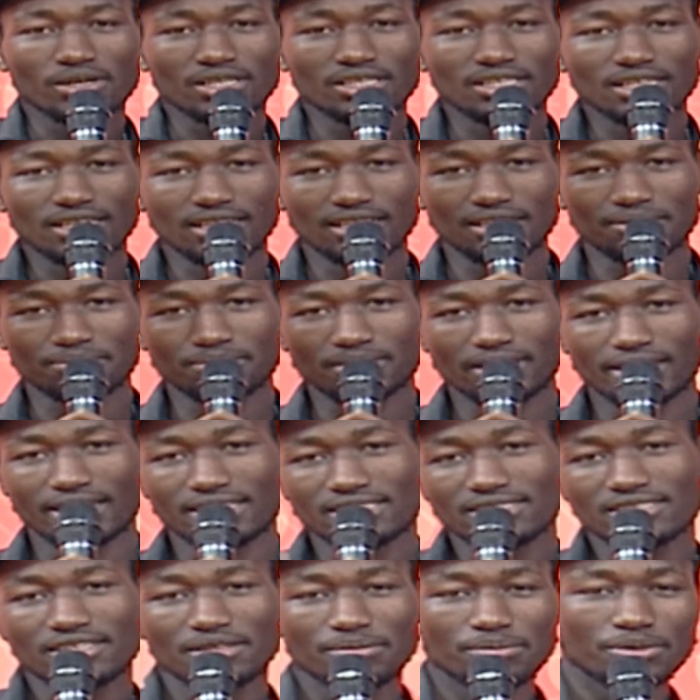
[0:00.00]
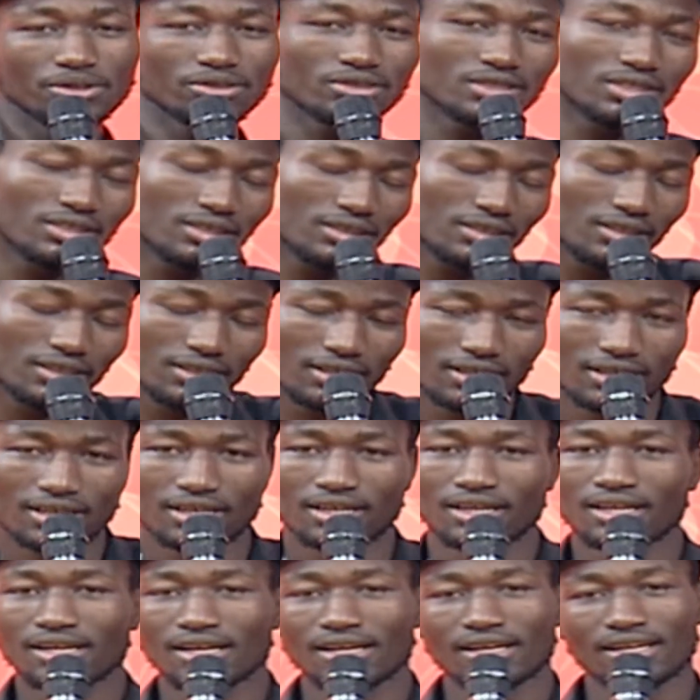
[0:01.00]
the name Kenzar Musiq.
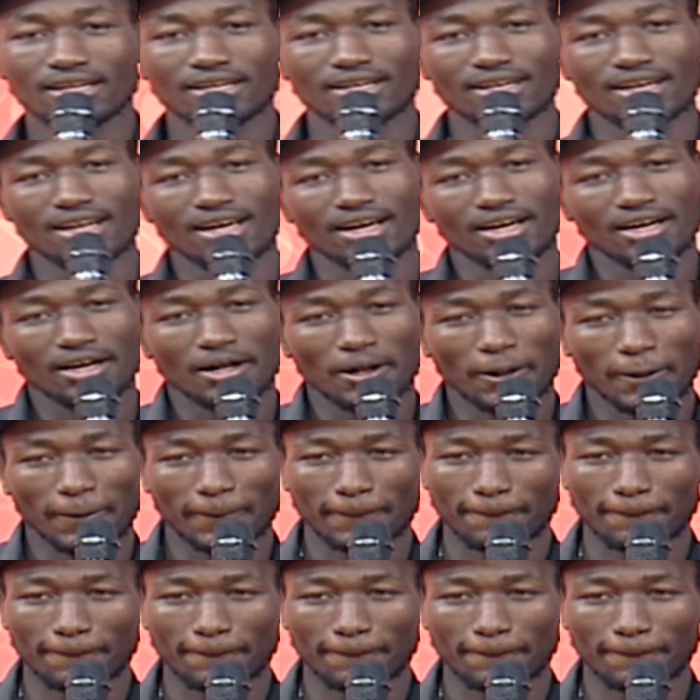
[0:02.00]
Na